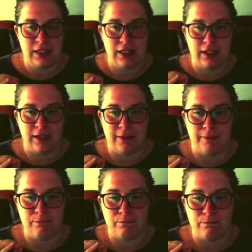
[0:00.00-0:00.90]

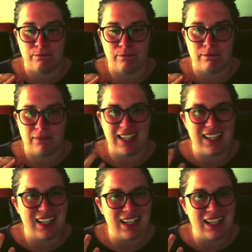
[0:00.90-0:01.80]
And
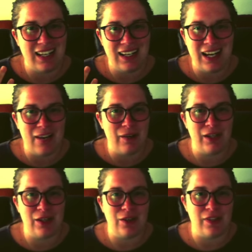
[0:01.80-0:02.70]
now I
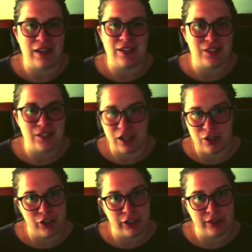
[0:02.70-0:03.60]
know that that's just not true.